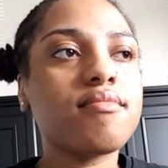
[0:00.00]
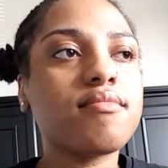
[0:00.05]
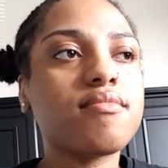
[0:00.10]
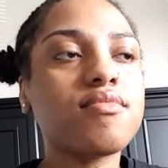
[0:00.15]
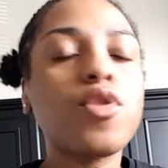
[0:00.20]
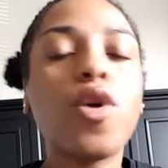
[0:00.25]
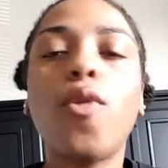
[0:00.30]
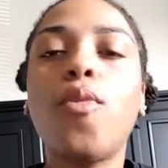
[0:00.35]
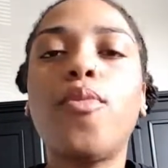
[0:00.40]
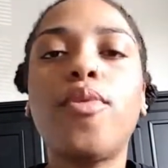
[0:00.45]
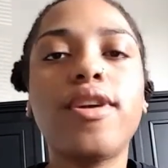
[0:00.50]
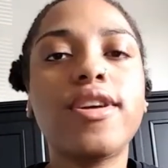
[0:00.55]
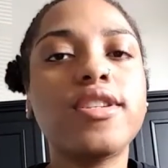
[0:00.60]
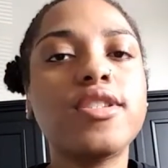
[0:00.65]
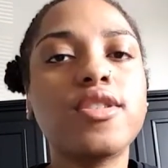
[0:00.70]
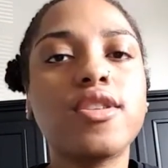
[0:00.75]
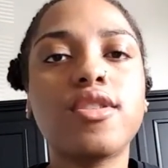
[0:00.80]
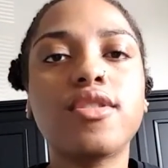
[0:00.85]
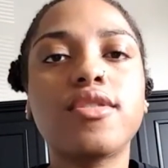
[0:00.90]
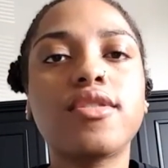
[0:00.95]
no
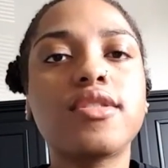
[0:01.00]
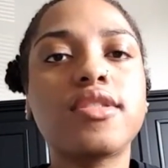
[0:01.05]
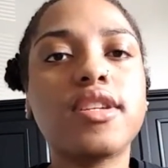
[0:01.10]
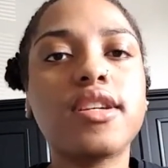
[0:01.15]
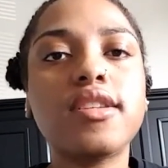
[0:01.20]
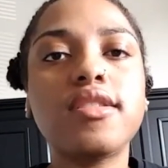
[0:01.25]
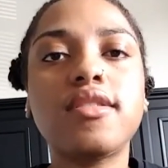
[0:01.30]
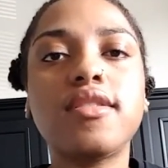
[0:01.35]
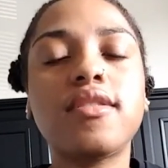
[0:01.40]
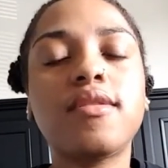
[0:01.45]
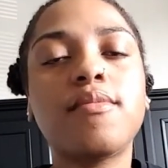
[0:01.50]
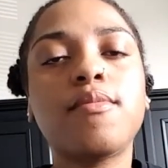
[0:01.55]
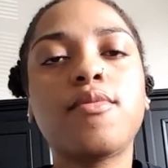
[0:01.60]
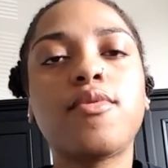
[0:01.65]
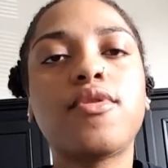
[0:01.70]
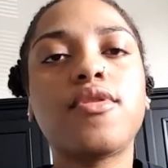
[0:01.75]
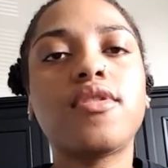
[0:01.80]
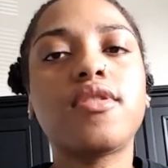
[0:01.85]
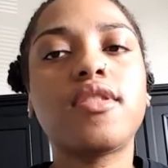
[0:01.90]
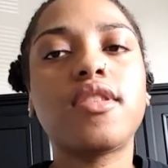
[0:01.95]
pressure on your chest
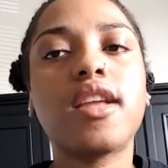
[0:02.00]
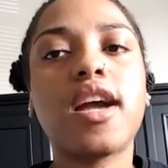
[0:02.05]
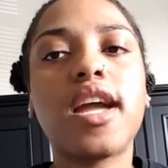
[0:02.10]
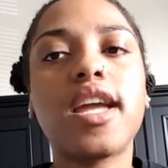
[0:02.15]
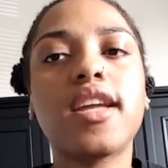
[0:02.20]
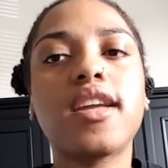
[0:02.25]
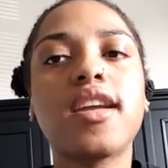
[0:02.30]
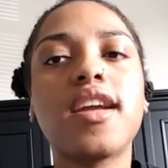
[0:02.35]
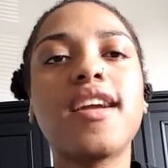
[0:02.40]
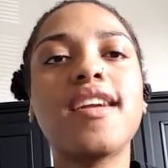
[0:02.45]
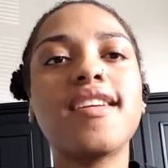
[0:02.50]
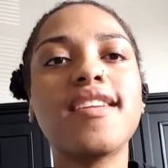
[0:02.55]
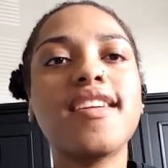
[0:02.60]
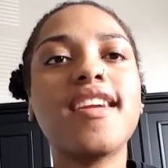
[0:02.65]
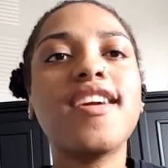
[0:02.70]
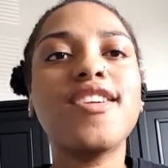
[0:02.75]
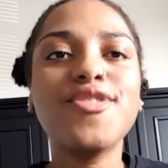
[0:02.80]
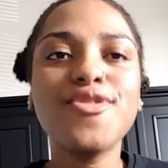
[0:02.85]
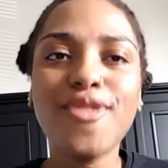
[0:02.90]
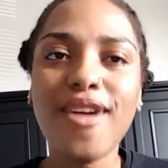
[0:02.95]
anymore. Like,
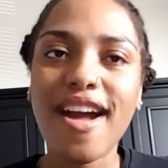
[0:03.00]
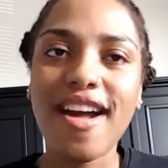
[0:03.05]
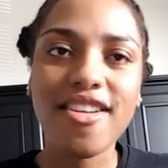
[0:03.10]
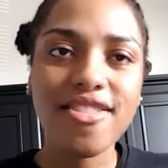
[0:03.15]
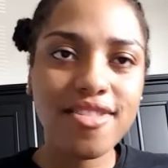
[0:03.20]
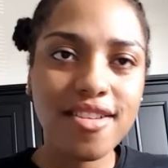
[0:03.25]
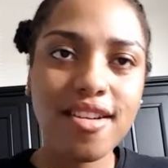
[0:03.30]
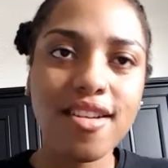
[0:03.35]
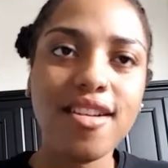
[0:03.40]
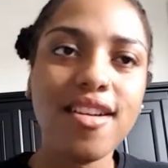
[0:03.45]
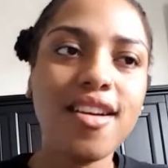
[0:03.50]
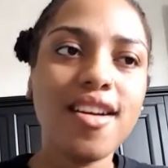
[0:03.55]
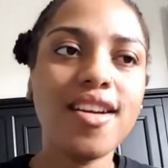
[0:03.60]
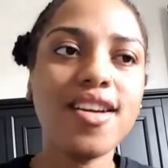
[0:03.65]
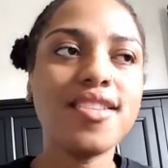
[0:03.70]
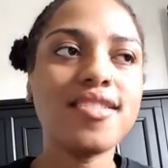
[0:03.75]
yeah, you have the